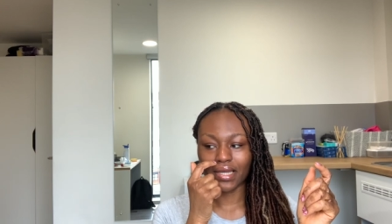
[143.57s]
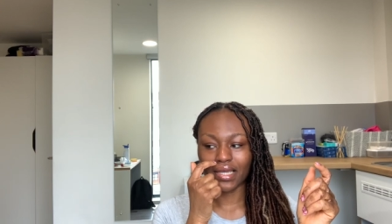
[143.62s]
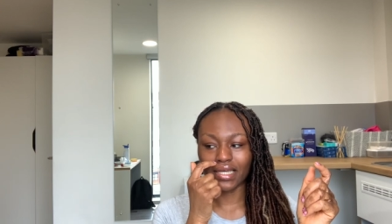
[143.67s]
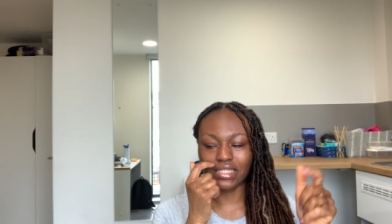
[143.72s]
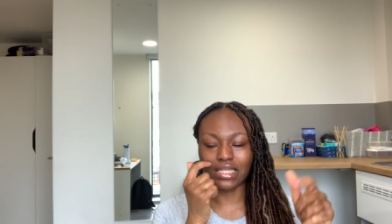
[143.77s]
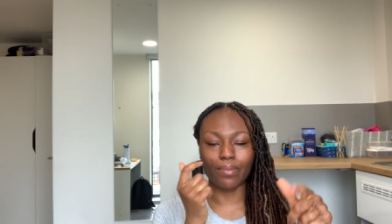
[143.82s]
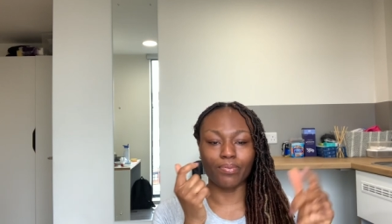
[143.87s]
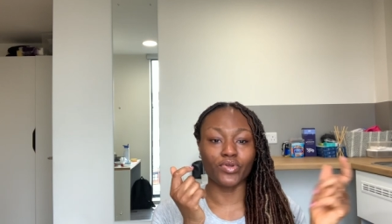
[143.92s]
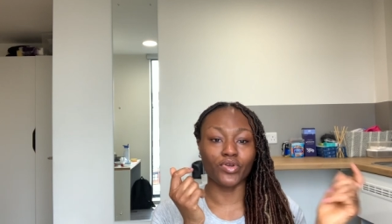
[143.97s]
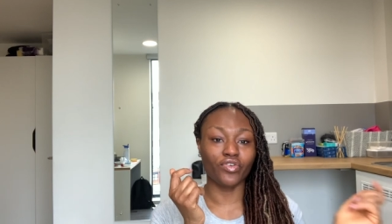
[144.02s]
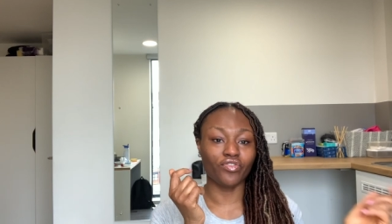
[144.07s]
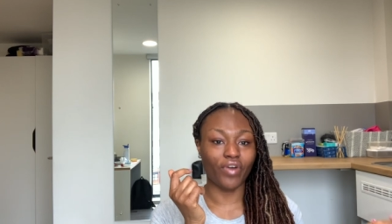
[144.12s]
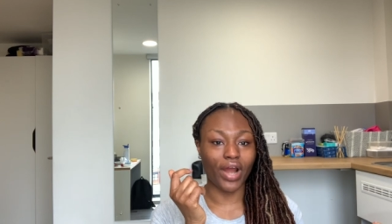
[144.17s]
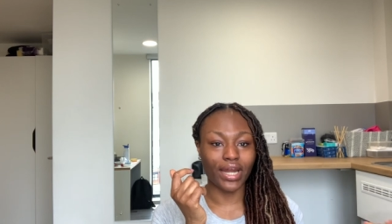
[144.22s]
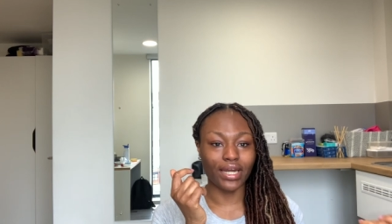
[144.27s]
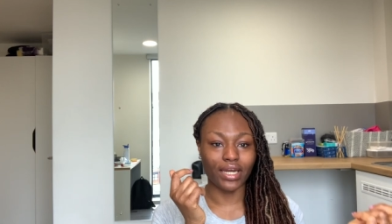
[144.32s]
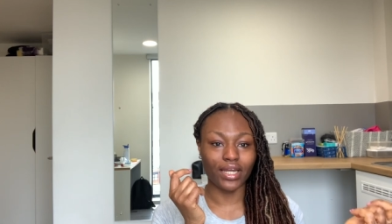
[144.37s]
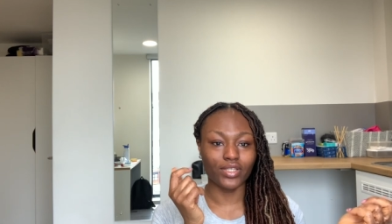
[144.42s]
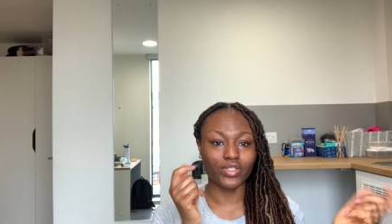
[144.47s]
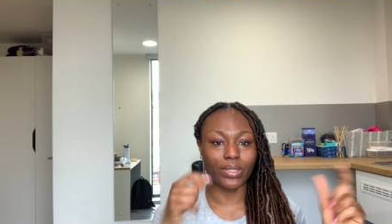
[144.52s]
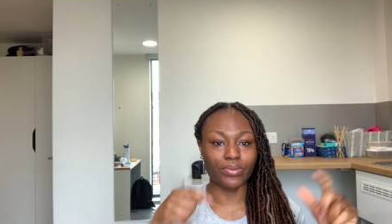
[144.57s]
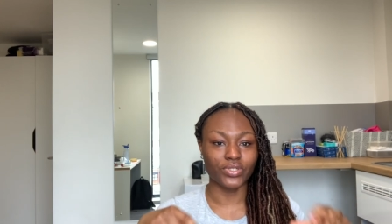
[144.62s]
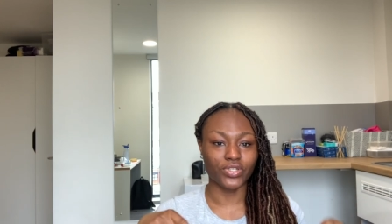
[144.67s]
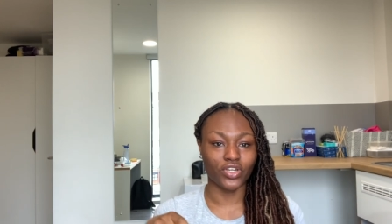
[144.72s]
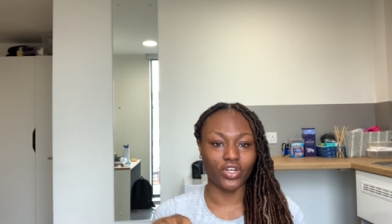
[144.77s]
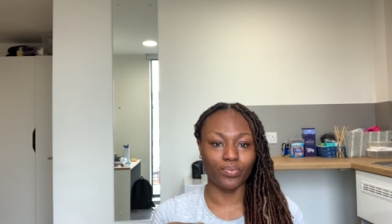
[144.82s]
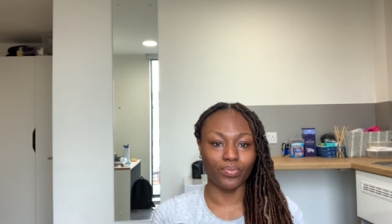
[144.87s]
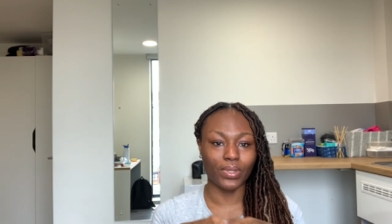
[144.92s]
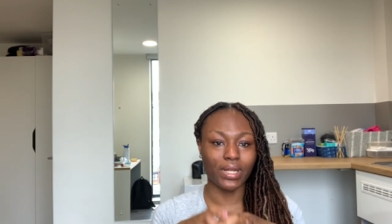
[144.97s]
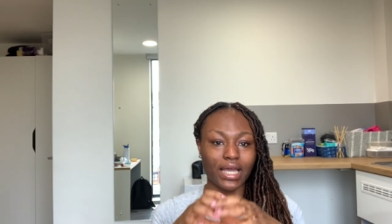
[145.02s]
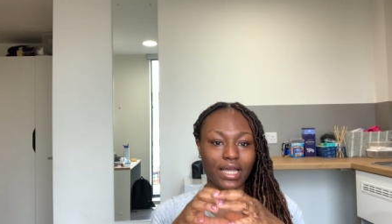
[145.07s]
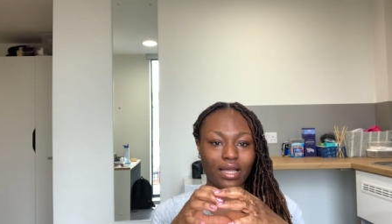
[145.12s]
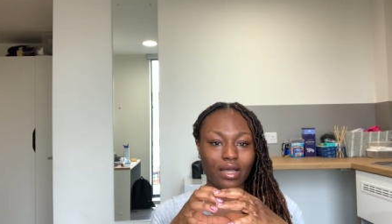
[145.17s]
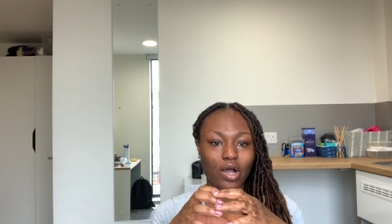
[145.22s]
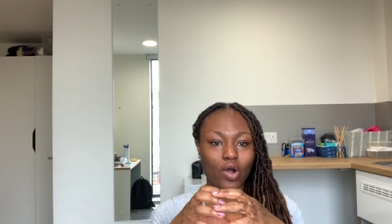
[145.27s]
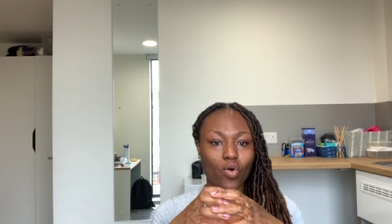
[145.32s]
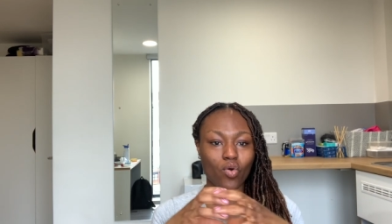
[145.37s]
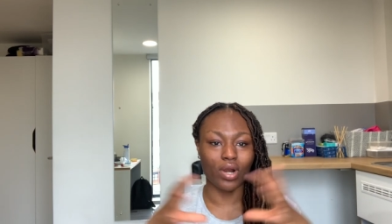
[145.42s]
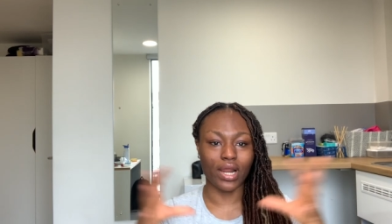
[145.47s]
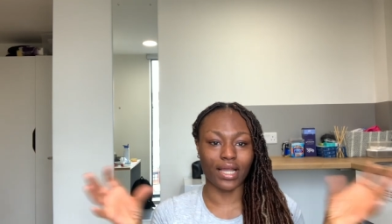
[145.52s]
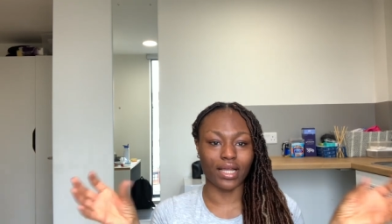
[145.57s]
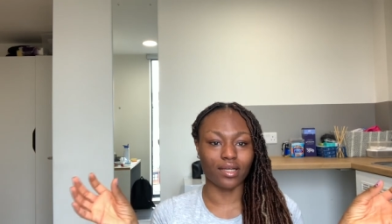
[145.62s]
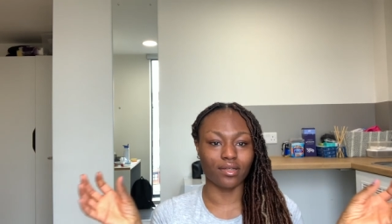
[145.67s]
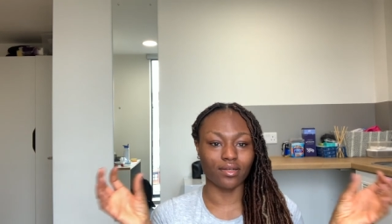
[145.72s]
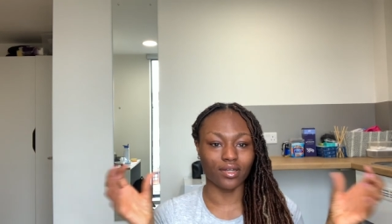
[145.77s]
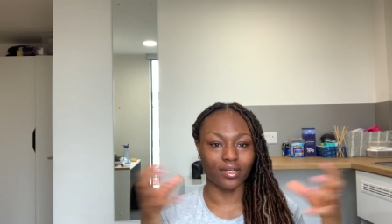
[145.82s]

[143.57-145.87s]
it's happening on Friday, so I'm just gonna be like, oh, like,